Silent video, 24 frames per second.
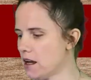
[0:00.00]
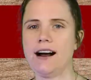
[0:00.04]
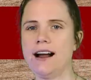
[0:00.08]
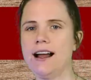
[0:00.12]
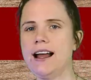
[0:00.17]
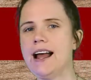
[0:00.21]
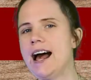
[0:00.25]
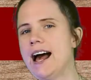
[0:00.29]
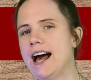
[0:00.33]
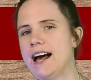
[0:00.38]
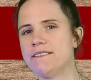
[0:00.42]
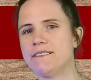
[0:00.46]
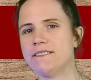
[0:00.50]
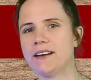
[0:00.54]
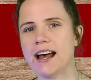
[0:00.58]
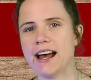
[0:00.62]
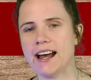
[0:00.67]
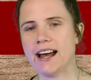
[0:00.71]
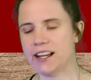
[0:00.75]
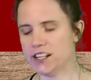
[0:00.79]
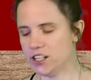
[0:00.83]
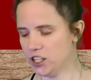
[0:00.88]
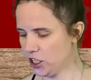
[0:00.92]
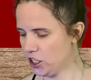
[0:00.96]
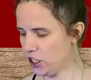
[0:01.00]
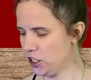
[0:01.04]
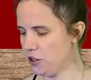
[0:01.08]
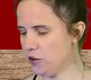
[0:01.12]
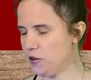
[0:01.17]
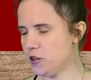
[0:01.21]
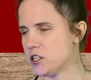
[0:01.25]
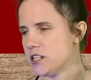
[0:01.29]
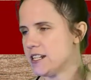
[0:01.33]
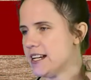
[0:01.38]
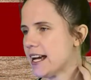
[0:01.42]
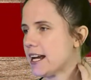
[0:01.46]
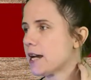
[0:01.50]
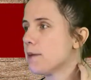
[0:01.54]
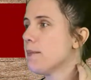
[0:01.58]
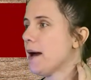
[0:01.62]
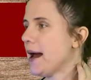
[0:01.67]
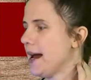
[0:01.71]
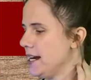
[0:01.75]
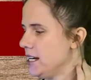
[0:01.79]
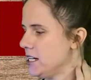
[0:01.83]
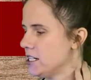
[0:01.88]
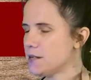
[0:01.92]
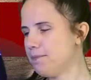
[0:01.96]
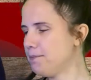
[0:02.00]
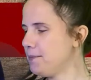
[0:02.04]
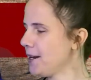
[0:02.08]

I have had huge neck pains